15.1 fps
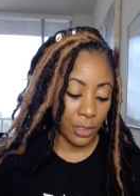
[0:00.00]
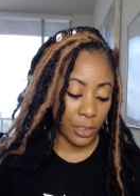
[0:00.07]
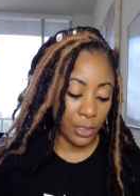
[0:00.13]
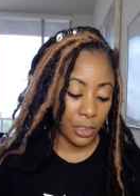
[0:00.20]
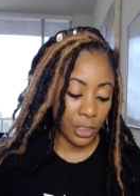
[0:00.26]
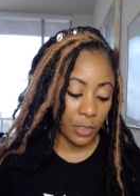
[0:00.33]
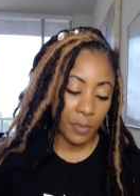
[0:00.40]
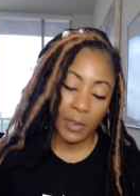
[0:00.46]

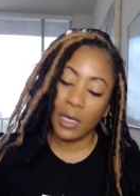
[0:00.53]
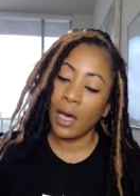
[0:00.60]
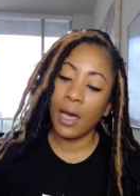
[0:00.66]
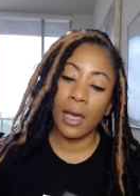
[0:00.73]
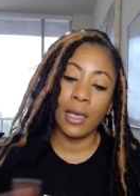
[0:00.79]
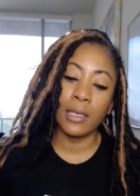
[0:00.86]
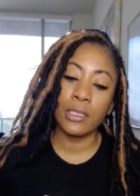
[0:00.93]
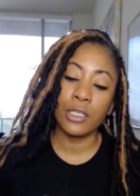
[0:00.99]
just
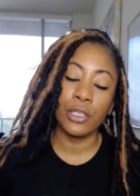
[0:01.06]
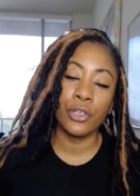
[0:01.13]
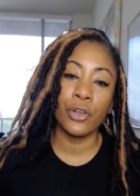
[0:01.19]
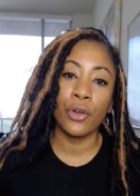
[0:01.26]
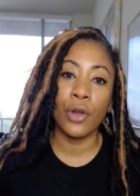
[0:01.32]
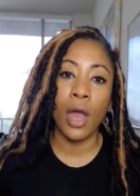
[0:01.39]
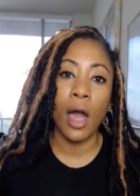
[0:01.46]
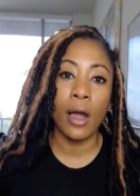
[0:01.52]
because
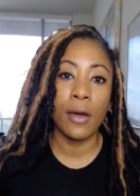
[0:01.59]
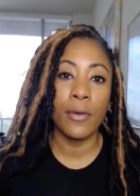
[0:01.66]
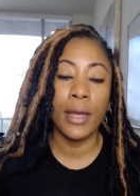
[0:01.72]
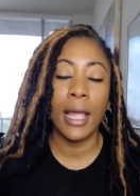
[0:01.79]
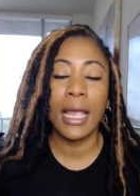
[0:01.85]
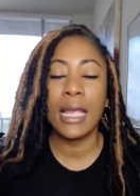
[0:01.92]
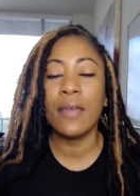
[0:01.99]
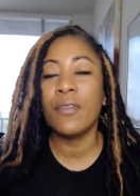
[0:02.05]
you're not
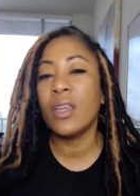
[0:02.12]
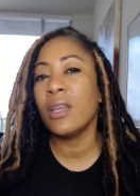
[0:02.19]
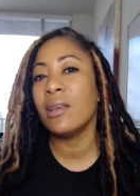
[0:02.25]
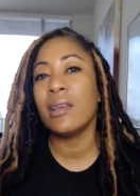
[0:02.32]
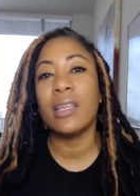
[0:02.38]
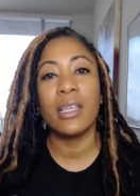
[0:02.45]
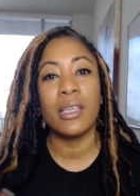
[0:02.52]
going, even